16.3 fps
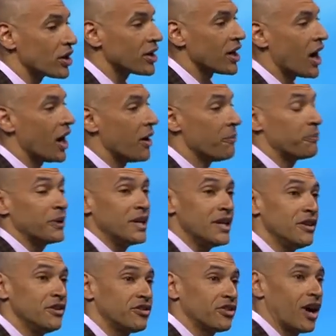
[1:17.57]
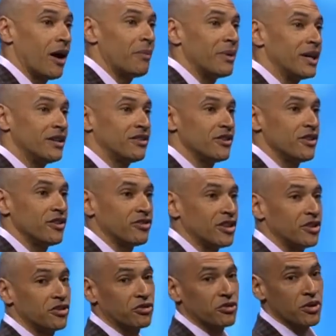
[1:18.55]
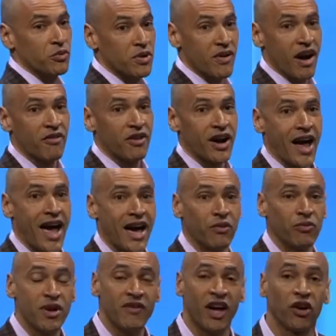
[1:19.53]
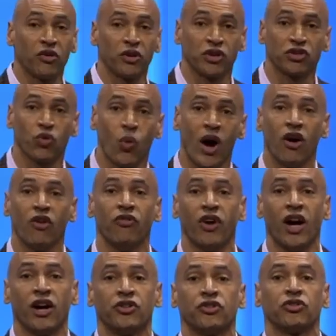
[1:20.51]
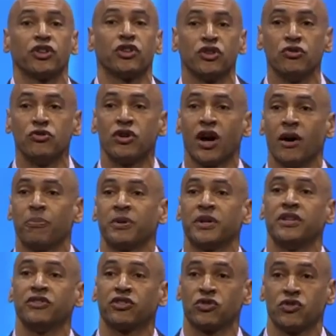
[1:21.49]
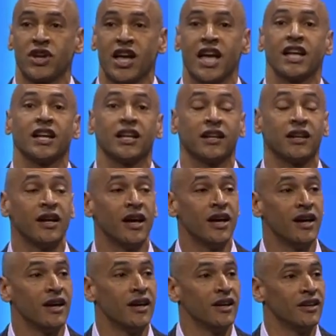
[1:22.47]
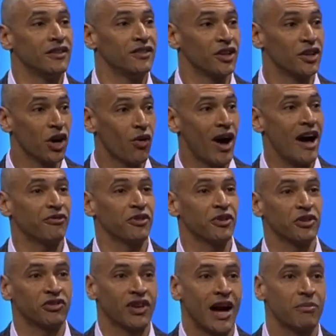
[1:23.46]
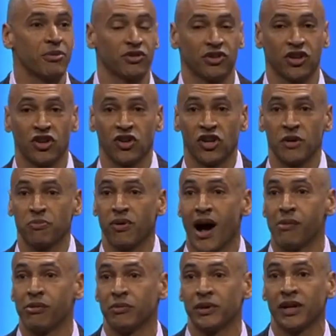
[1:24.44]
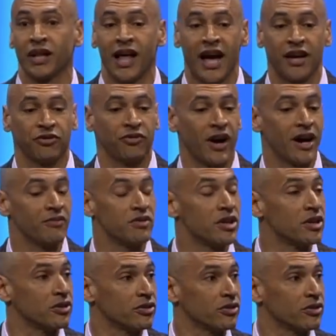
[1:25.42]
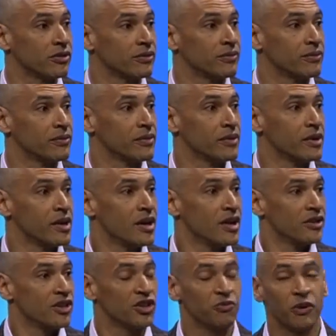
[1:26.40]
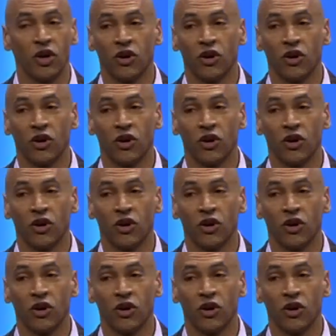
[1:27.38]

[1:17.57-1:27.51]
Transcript: companies coming into this industry than we've ever had. We've had over 1,200 new companies created to go after the cybersecurity problem in the last five years. There's been